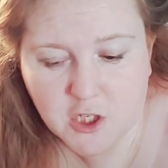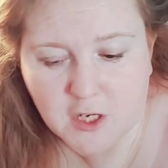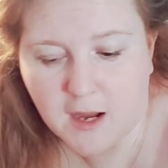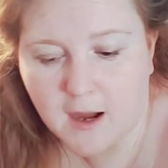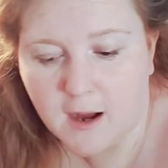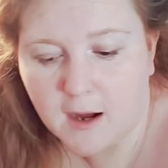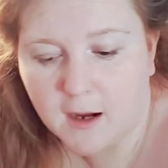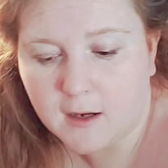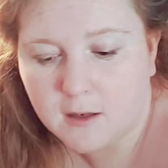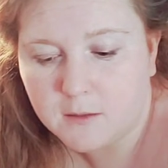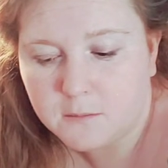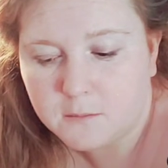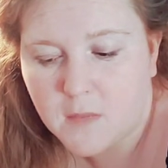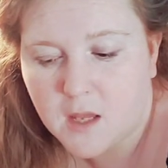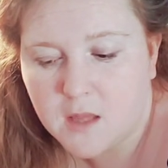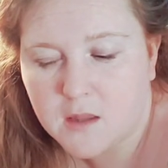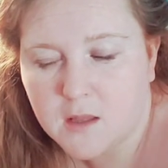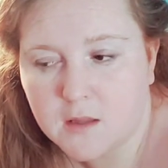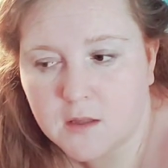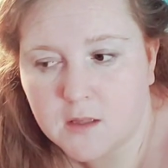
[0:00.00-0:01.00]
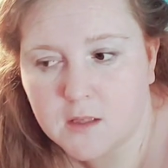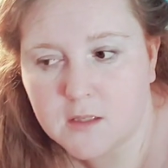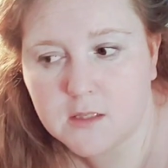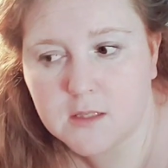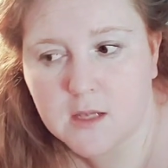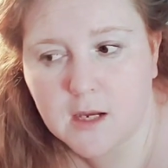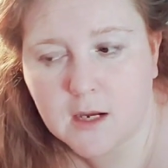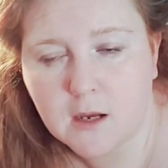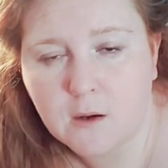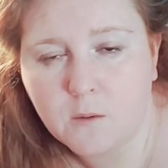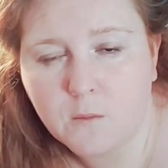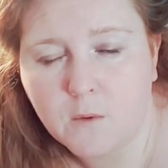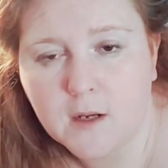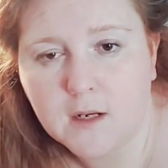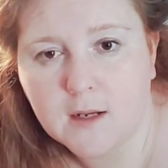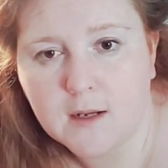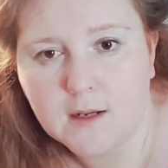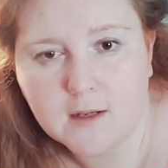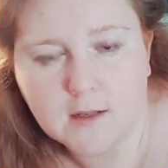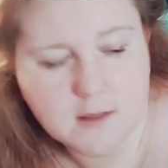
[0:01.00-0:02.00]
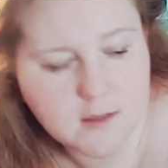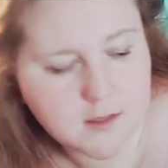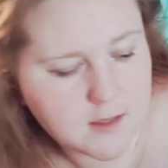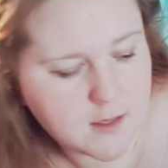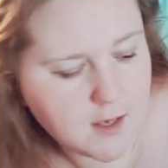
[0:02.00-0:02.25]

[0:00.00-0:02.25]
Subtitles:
And then the second one is